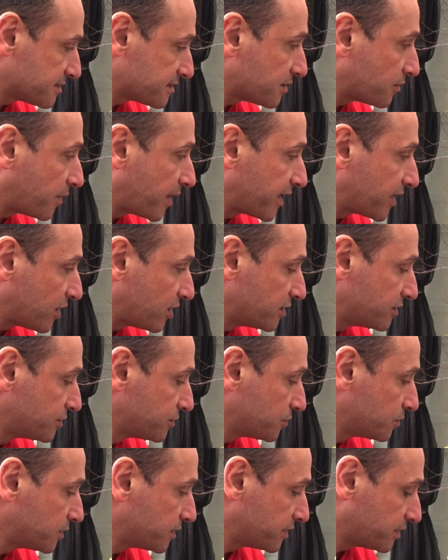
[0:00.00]
the way I
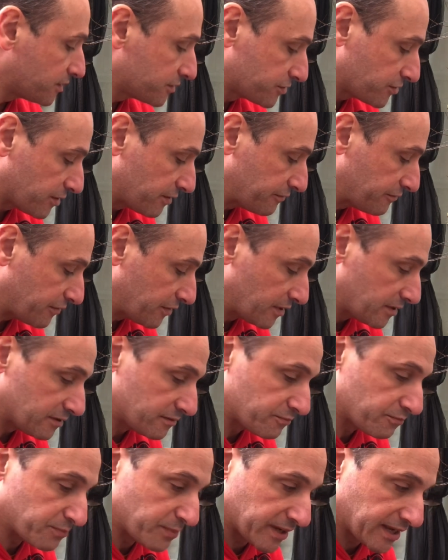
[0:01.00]
do it. I try and
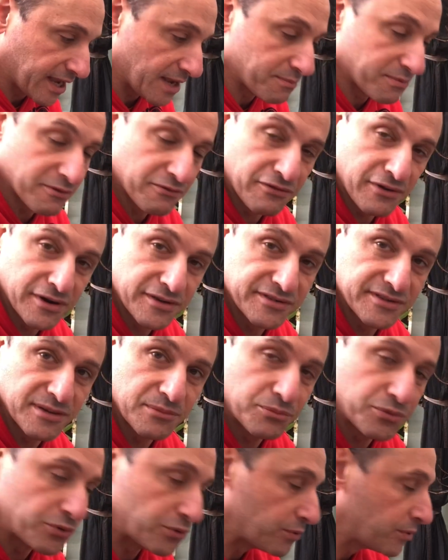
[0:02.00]
keep it very
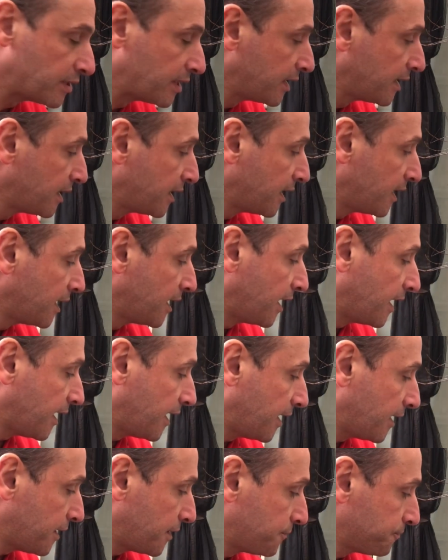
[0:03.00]
simple.
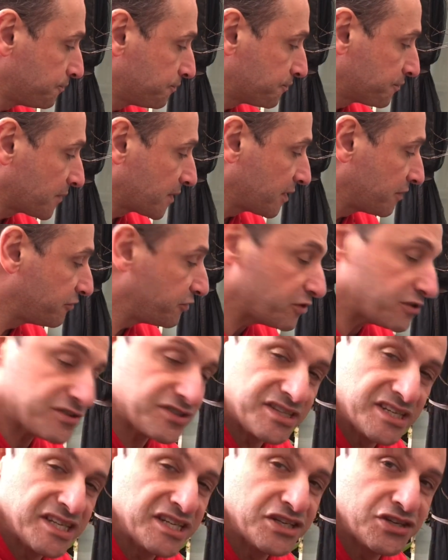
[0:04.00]

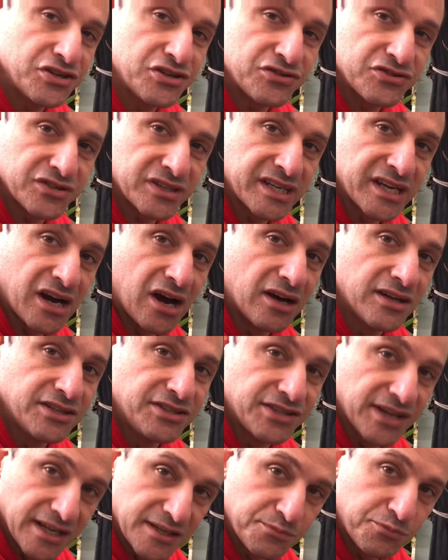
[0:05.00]
First year, usually I
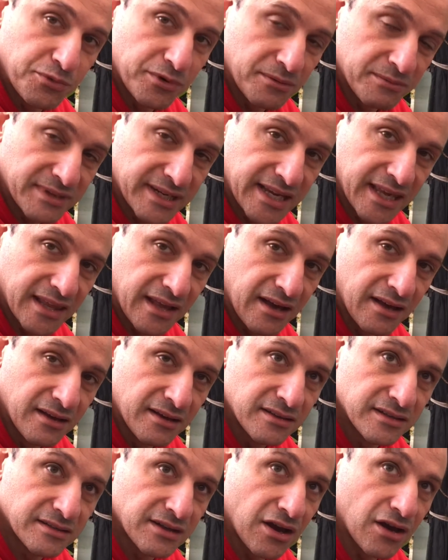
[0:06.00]
just put them together.
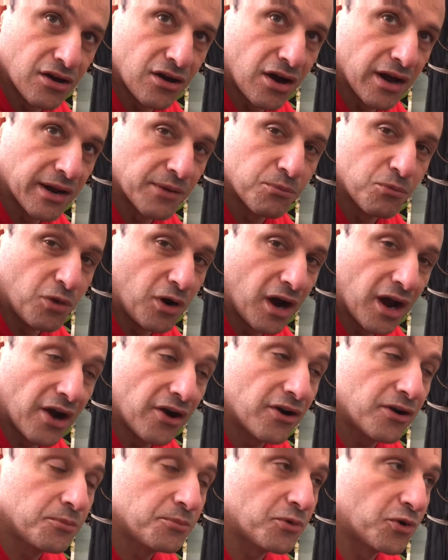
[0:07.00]
So I don't wire
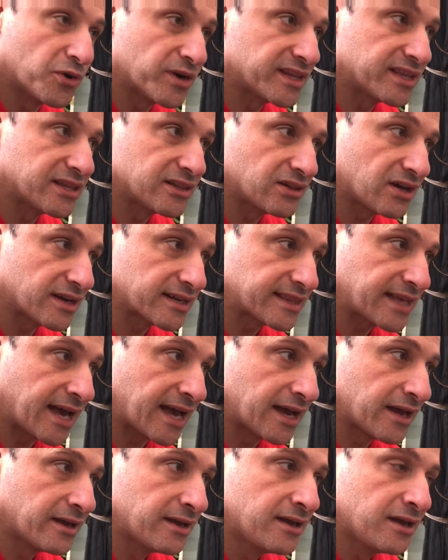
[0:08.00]
them or anything like
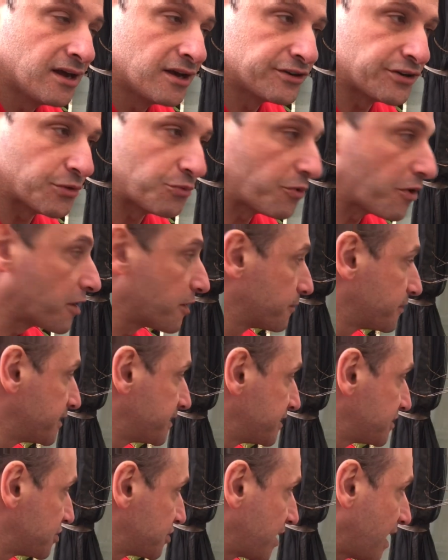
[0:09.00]
that. Don't wire them
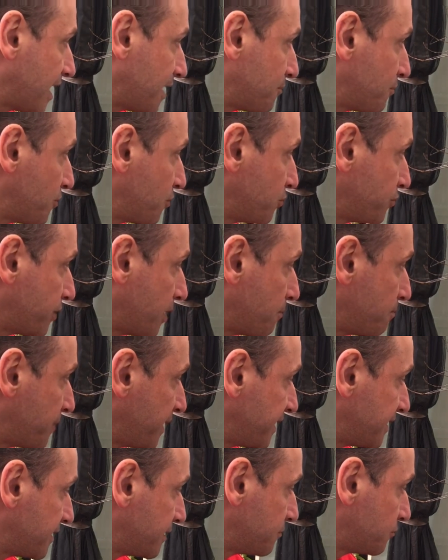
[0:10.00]
into shape or don't
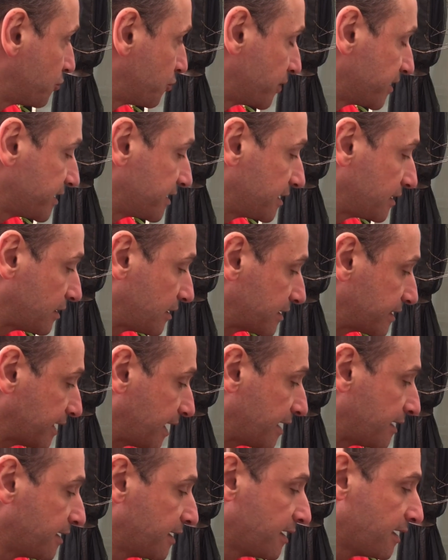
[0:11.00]
bend them or anything like
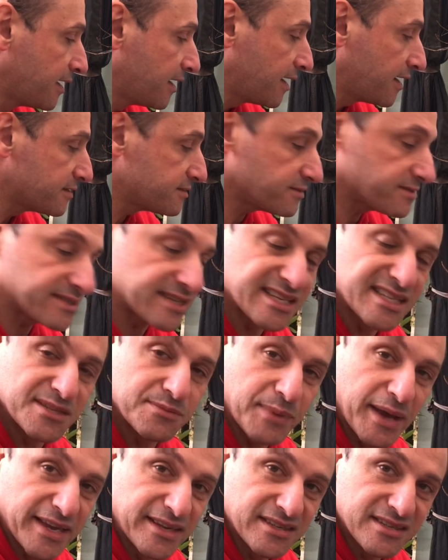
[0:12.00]
that. As long as they're
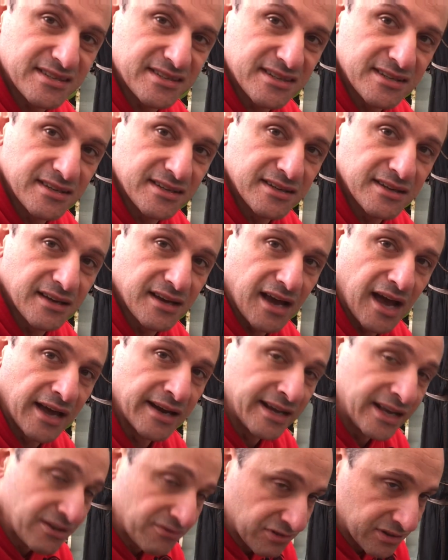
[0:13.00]
spaced
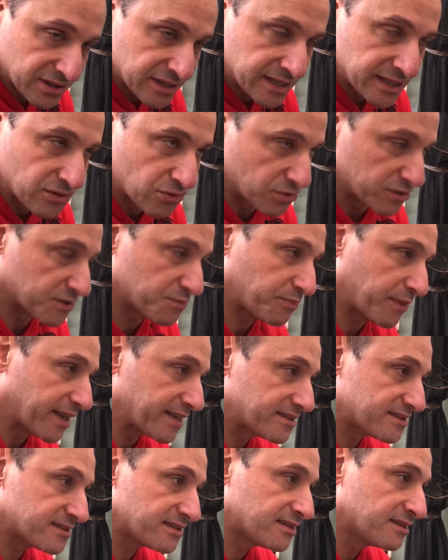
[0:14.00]
unevenly or
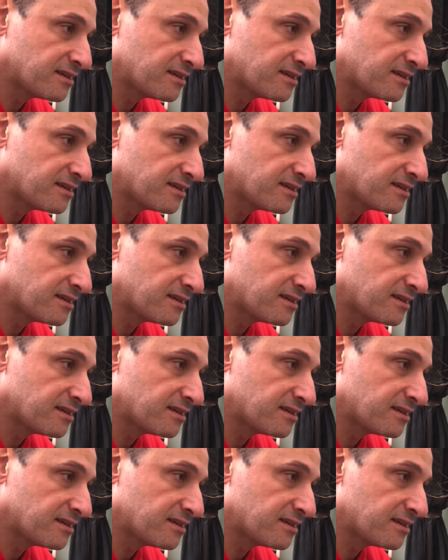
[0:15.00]
spaced,